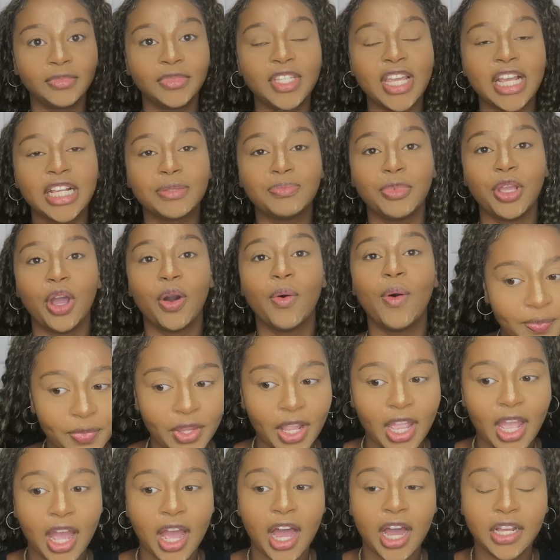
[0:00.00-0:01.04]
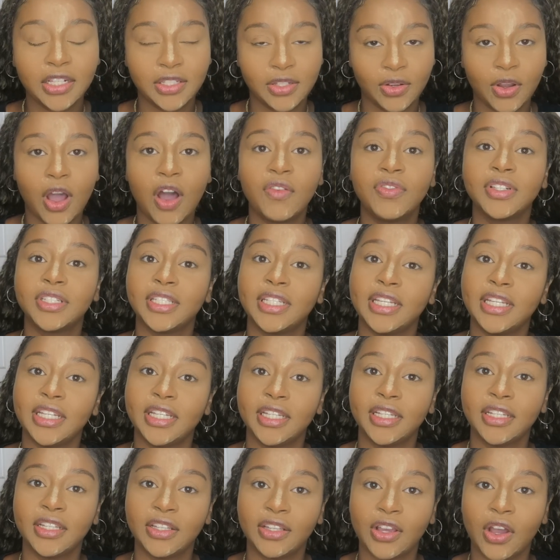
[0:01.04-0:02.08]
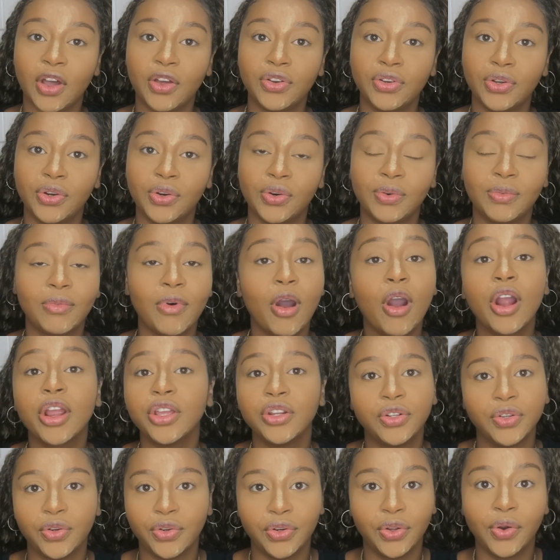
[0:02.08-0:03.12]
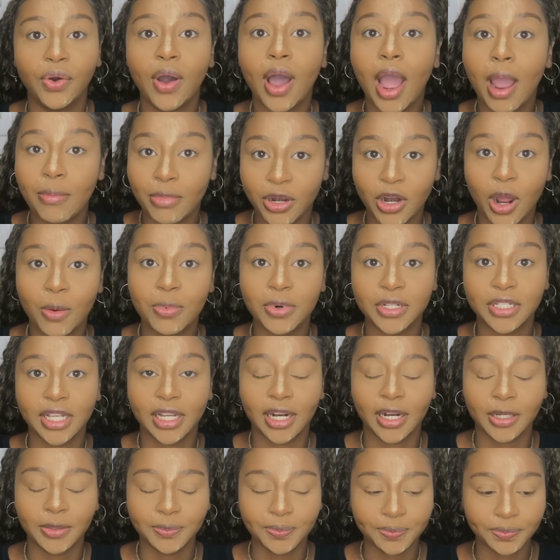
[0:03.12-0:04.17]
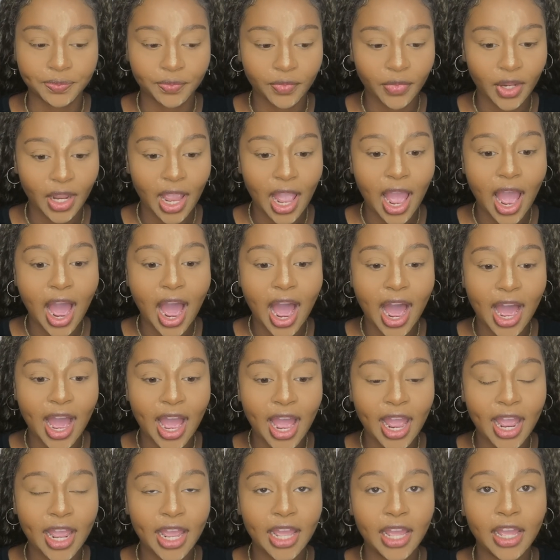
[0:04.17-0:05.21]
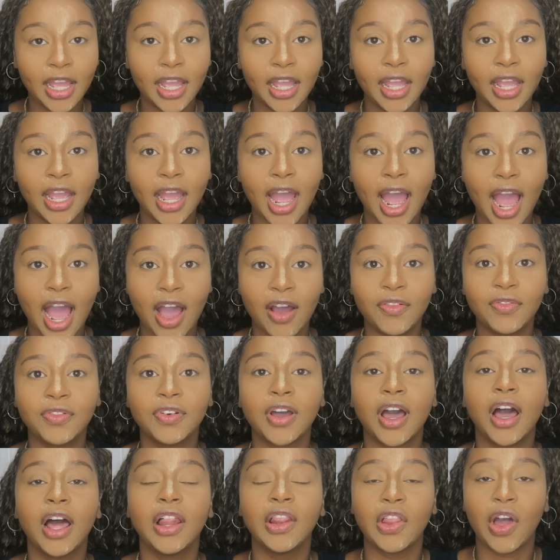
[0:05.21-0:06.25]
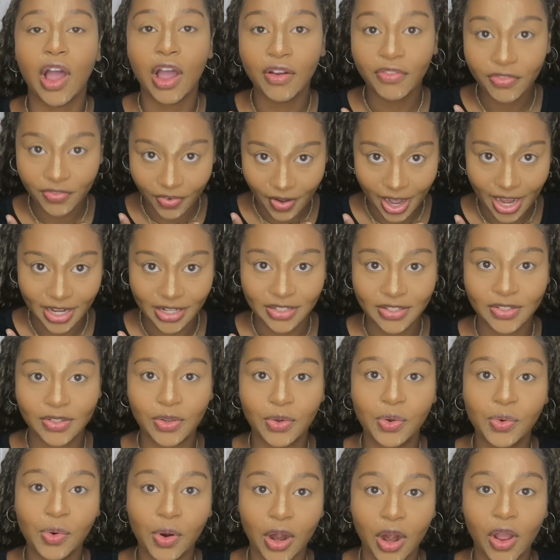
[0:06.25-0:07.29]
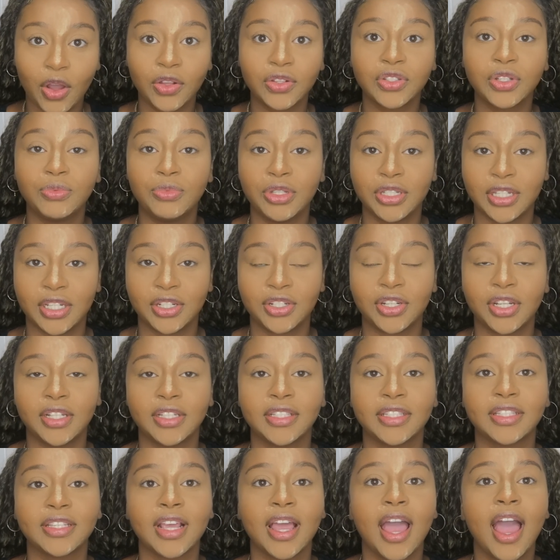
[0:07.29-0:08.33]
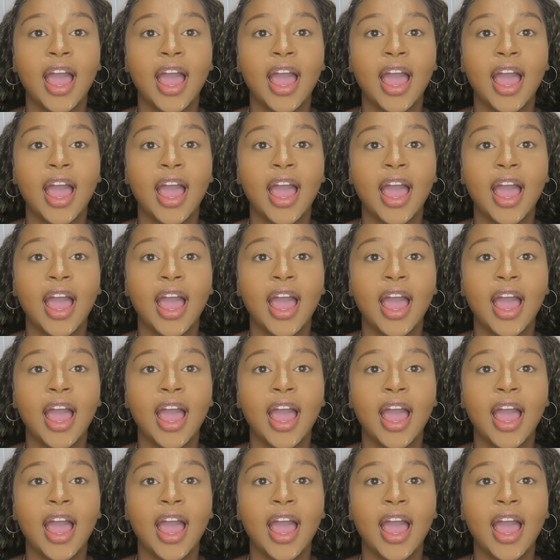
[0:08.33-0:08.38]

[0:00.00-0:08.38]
takes me out. So obviously y'all know, or you don't know, I'm an opera singer. I have a lot of friends who are also musicians.